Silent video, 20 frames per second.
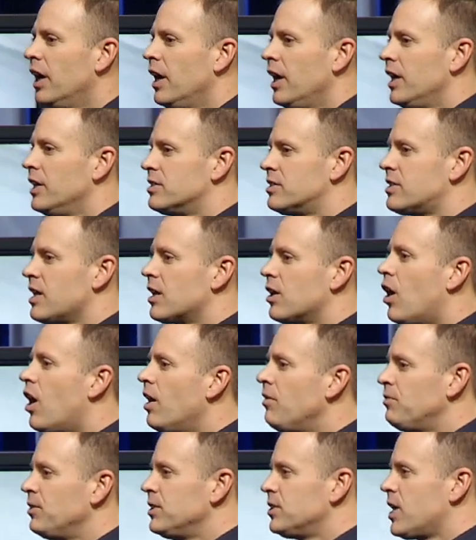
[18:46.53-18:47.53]
Is that
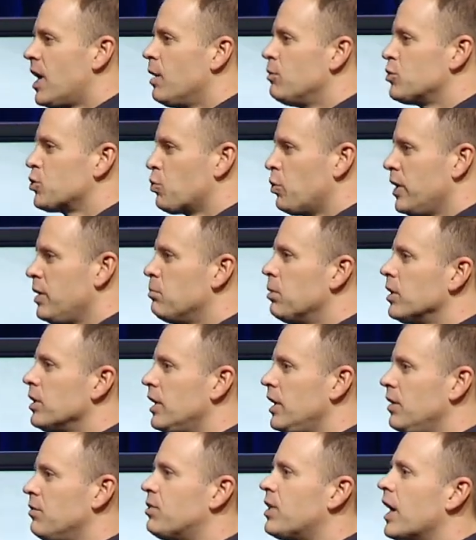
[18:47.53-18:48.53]
oftentimes we
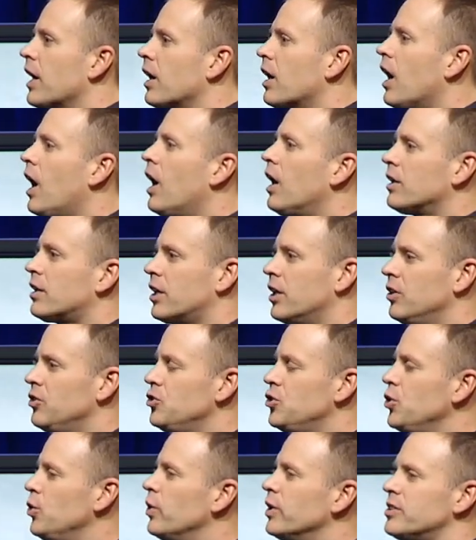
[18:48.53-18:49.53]
believe that God can
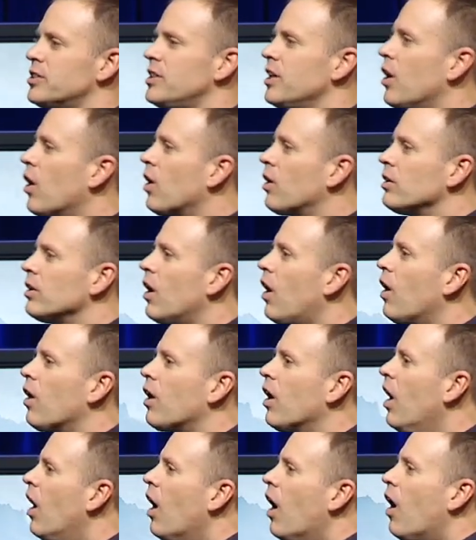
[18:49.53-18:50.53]
do it. See, our, our,
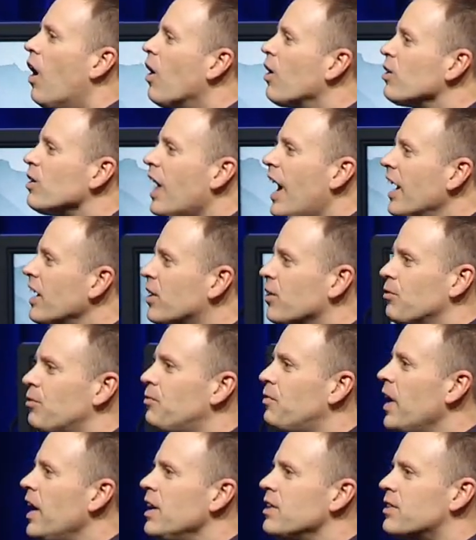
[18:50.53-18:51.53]
our lack of
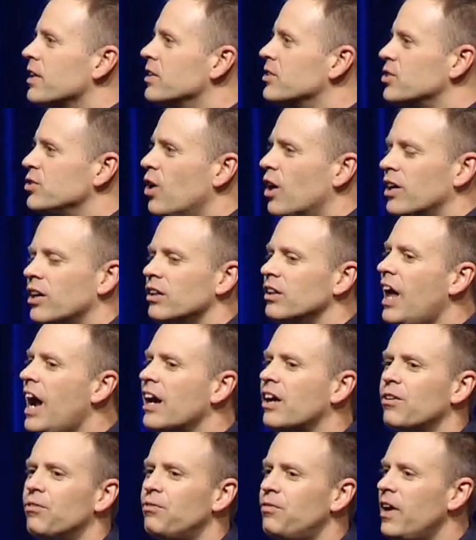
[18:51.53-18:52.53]
faith is not a lack
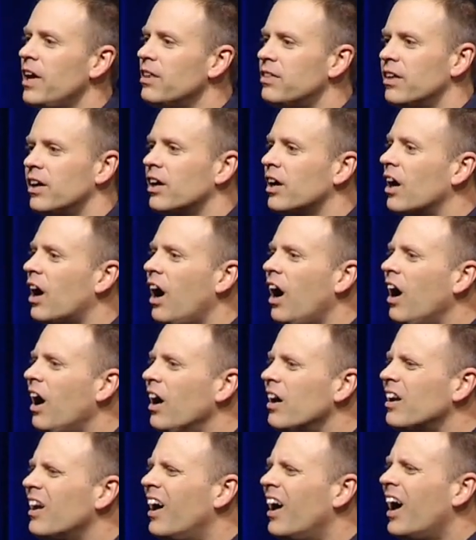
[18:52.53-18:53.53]
of faith in
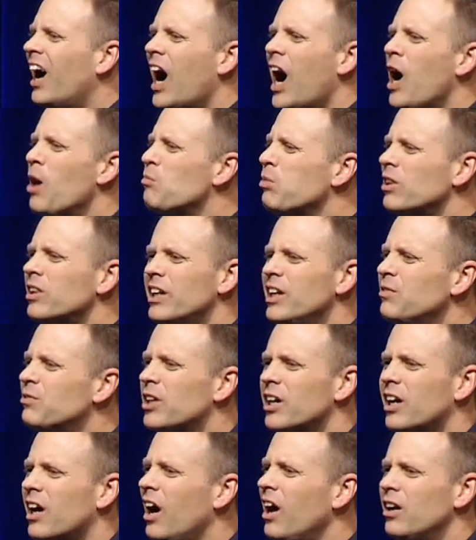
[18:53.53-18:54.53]
God. I believe
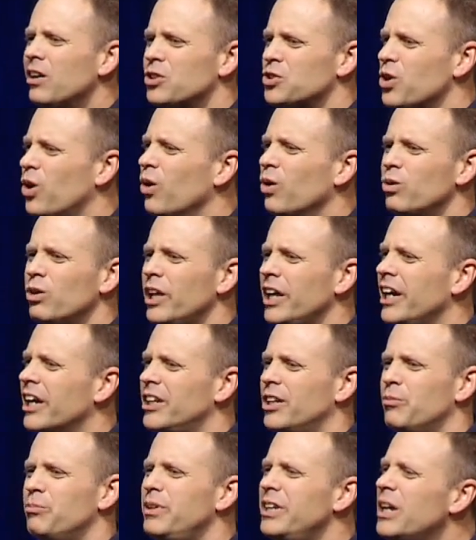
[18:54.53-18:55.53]
that God is holy and
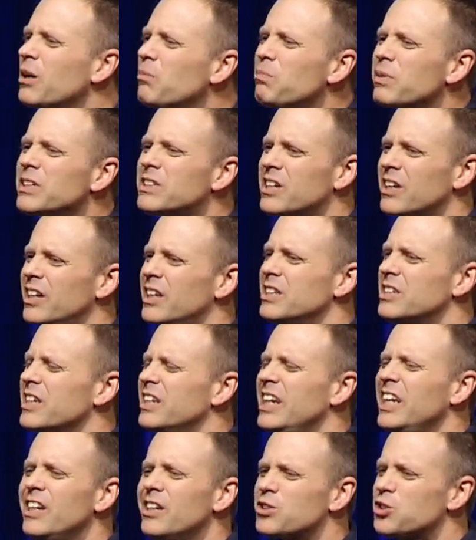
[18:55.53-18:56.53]
omnipotent and
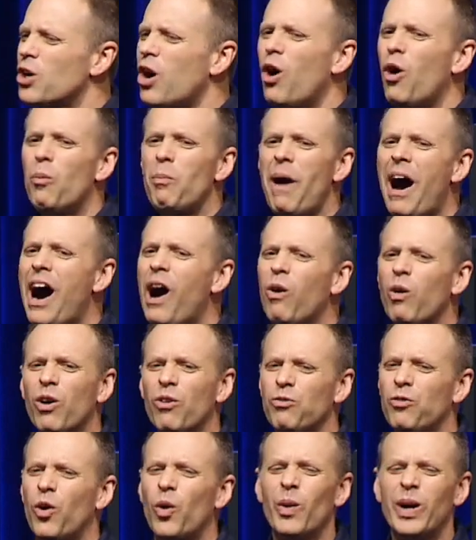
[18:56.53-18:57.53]
He is all
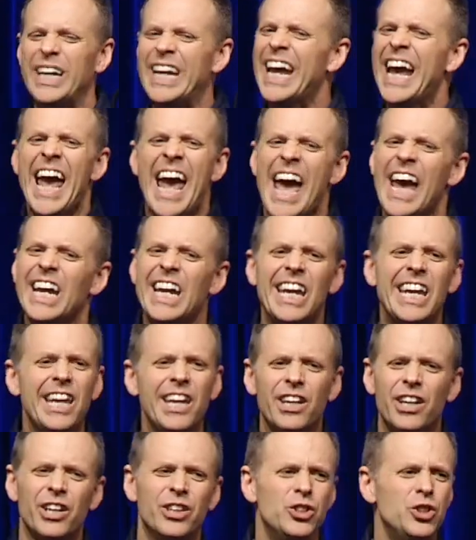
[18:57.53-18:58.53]
powerful and, and He
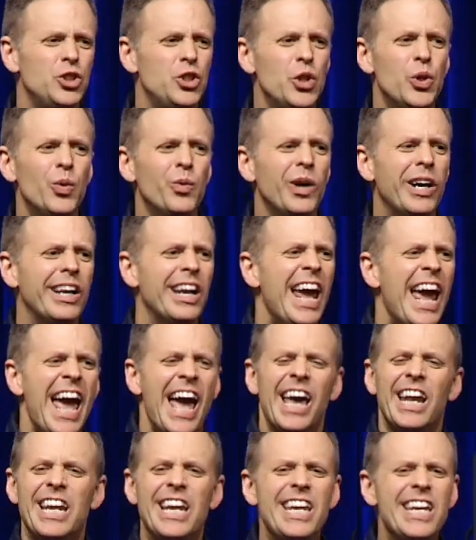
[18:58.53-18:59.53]
can do it
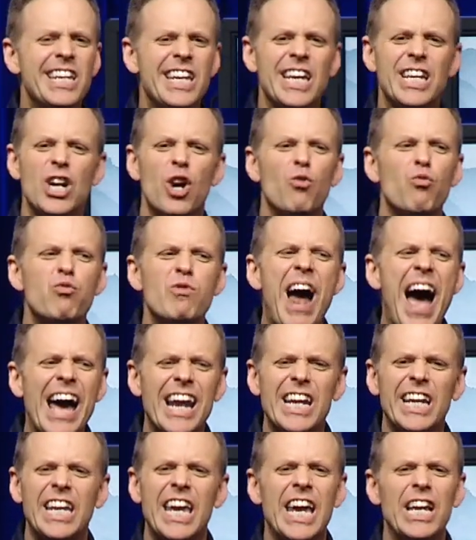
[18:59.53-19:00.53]
and He can
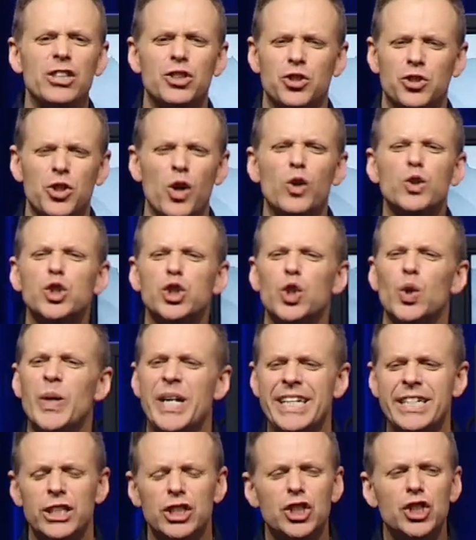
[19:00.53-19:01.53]
eradicate social
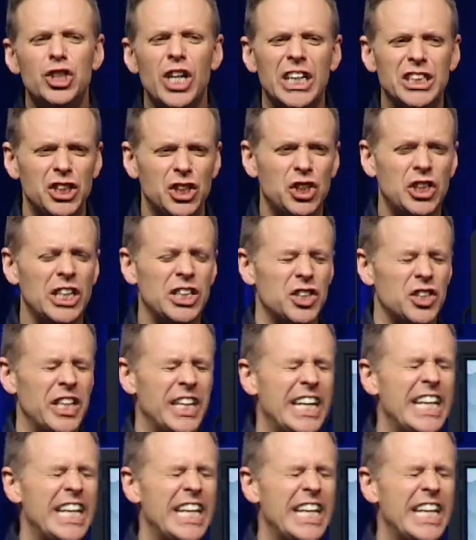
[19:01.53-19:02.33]
injustice and